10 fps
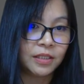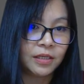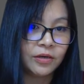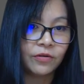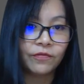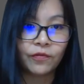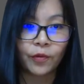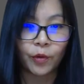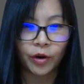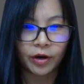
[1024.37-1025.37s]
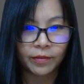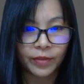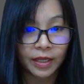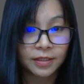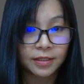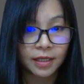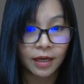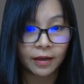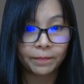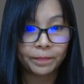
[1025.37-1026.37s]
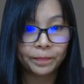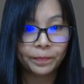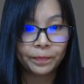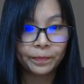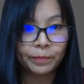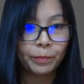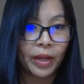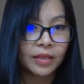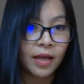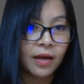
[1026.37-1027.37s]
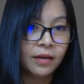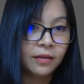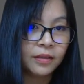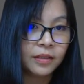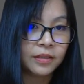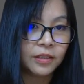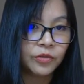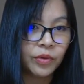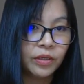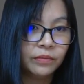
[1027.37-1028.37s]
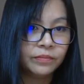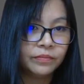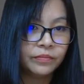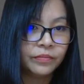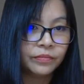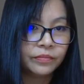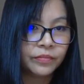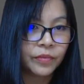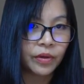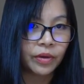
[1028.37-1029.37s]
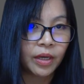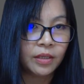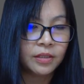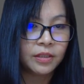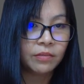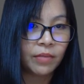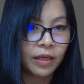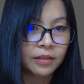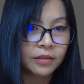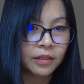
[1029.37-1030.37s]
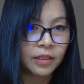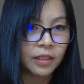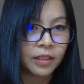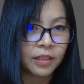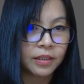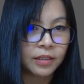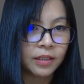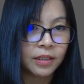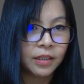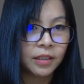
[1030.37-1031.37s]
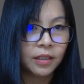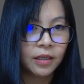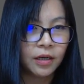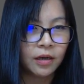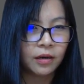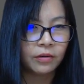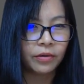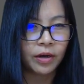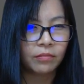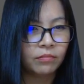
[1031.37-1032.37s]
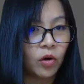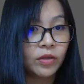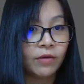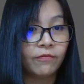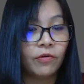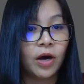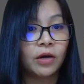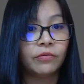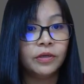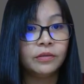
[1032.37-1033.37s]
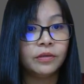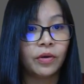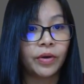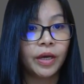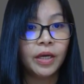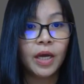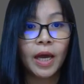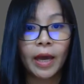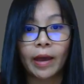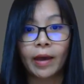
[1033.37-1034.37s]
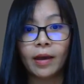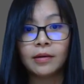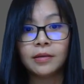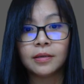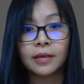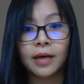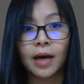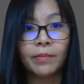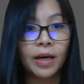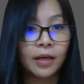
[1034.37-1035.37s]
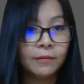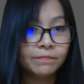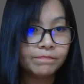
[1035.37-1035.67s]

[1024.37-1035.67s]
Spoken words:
here for let's say beta is this one. Okay, Cmax is around more than 400. Okay, and the gamma